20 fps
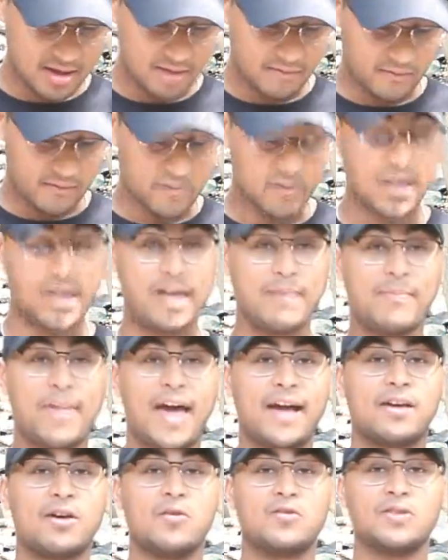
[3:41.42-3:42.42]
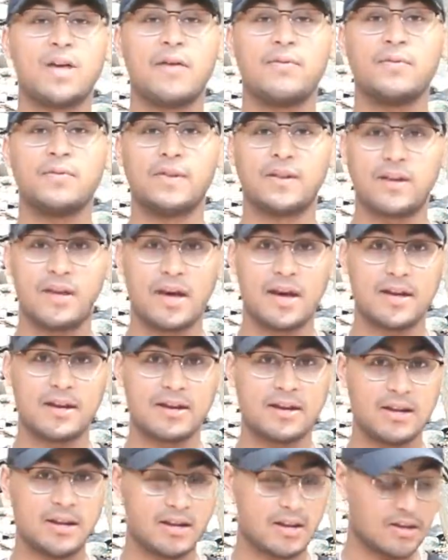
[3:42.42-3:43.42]
when the impact goes off from the
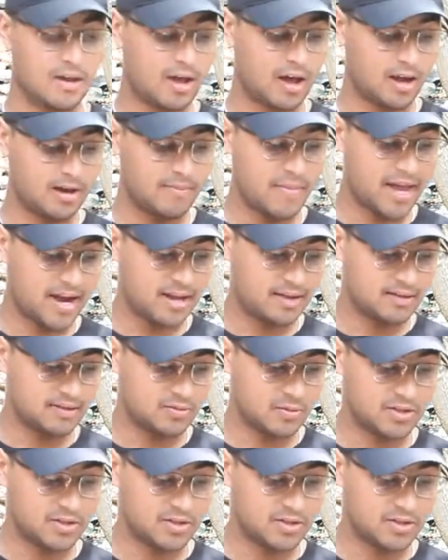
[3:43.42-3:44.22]
gun, the automatic